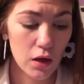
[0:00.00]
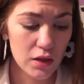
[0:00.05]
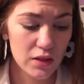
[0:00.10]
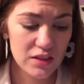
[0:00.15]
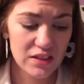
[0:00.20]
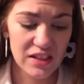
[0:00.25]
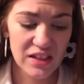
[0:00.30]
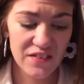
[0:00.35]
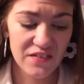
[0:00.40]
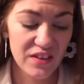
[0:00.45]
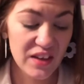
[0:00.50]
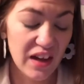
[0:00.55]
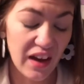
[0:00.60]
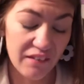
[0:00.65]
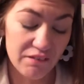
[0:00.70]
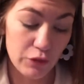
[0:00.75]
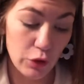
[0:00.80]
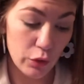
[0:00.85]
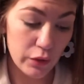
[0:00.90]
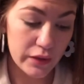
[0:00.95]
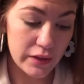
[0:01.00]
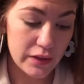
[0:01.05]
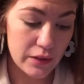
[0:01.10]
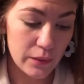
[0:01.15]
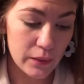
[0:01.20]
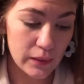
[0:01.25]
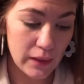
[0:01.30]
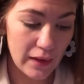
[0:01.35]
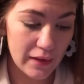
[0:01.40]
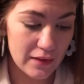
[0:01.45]
TV, I have no idea
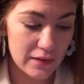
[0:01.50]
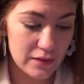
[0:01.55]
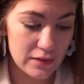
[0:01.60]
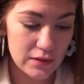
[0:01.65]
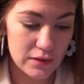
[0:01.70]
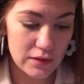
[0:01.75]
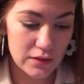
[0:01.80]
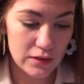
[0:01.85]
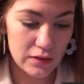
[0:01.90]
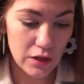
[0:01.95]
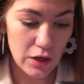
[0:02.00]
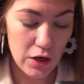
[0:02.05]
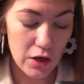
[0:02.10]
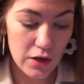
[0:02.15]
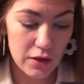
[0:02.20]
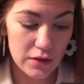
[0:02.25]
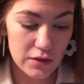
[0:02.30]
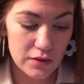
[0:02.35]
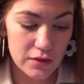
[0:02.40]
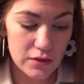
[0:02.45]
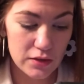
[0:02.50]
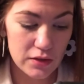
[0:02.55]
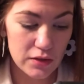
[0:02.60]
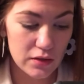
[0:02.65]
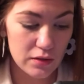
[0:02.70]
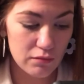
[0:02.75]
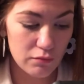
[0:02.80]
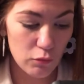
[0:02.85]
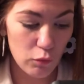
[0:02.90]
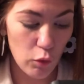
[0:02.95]
what that is. Stocks,
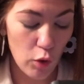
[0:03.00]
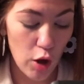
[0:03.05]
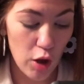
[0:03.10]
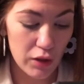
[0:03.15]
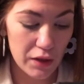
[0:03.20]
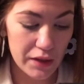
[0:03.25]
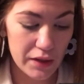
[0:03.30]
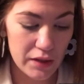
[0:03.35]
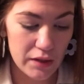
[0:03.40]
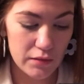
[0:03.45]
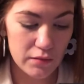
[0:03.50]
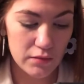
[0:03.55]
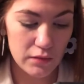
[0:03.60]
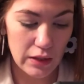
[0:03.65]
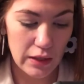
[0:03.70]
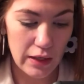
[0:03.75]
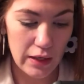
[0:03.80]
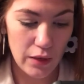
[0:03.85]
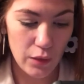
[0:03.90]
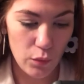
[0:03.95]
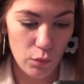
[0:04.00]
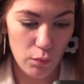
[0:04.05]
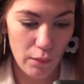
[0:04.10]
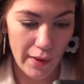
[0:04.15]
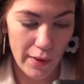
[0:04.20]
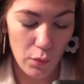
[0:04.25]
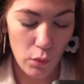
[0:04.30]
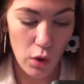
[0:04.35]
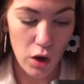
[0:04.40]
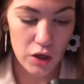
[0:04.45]
wallet, and my
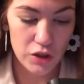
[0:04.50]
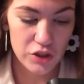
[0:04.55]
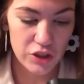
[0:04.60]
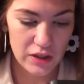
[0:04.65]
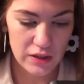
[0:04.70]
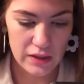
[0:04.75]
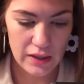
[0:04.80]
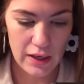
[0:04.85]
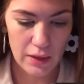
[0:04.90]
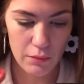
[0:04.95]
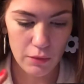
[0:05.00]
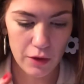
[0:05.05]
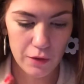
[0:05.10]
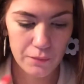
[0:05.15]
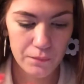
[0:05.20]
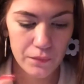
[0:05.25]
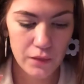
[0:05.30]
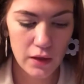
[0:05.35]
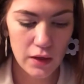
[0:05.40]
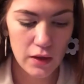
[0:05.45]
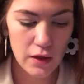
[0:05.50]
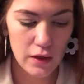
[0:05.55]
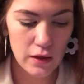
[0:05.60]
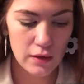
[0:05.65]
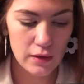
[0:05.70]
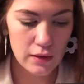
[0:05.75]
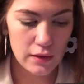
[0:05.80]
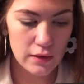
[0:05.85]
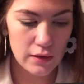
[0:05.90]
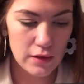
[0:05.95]
watch and camera.
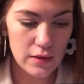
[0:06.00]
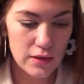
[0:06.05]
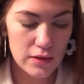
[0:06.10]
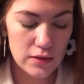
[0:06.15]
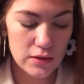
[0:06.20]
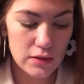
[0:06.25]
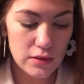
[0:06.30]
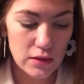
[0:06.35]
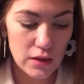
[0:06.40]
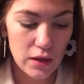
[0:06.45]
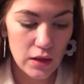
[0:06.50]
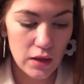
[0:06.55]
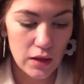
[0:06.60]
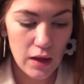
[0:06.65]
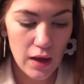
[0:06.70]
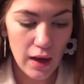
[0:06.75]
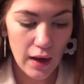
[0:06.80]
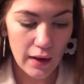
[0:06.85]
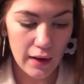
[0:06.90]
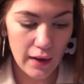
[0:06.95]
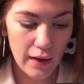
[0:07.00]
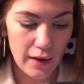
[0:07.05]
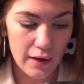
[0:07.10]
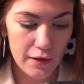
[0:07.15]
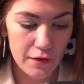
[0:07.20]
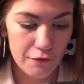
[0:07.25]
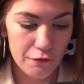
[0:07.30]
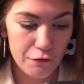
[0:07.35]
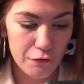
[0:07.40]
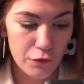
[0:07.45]
And in this I
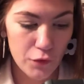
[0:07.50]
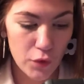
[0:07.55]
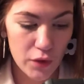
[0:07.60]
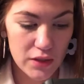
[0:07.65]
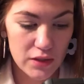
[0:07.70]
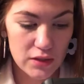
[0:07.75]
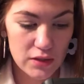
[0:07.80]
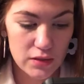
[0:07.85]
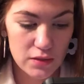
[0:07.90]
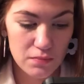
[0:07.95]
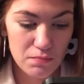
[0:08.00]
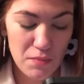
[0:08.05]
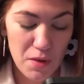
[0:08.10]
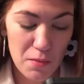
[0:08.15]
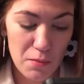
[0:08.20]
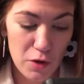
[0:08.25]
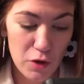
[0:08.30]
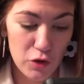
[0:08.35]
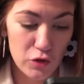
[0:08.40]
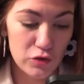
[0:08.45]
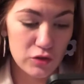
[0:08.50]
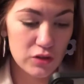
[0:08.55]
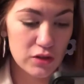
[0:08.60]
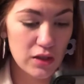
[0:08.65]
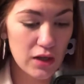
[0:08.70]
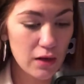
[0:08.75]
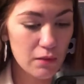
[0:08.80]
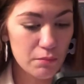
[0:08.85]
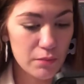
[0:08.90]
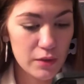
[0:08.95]
have voice, memos,
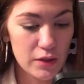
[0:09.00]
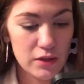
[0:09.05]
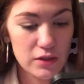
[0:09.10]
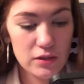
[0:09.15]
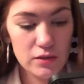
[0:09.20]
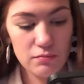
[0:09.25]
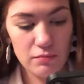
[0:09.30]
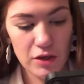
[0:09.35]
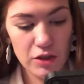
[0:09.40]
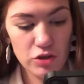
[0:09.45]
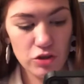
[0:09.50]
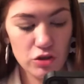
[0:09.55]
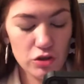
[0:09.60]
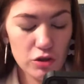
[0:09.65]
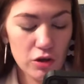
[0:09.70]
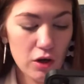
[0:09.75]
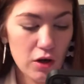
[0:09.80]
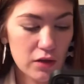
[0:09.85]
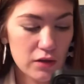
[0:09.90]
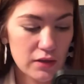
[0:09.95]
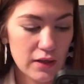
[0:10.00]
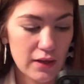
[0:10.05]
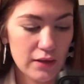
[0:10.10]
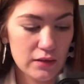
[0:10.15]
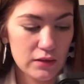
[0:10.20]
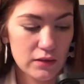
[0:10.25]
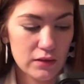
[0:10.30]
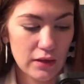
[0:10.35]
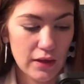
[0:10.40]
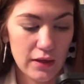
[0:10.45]
compass, measure,
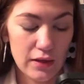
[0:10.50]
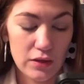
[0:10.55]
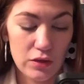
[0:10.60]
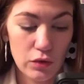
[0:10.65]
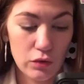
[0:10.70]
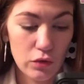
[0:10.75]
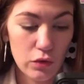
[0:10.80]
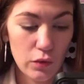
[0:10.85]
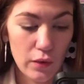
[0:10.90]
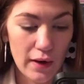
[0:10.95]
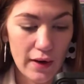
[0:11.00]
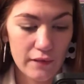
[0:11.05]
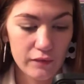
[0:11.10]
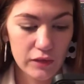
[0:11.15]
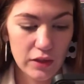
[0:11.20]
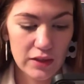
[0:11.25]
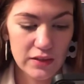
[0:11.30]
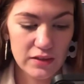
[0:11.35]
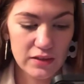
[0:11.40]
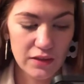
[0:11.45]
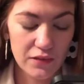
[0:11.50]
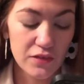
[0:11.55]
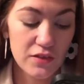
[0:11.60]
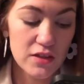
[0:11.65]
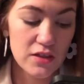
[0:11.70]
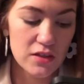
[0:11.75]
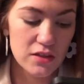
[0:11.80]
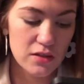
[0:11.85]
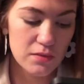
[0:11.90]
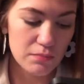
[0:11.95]
contacts. I don't know what half that stuff
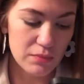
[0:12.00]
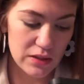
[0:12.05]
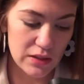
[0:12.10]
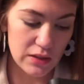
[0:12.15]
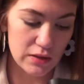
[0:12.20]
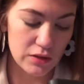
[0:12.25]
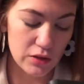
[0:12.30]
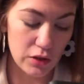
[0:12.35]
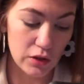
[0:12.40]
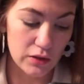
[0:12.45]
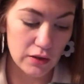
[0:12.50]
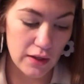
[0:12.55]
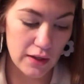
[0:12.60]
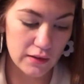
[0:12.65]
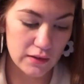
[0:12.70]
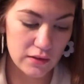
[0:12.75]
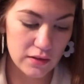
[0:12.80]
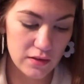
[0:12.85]
is besides contacts.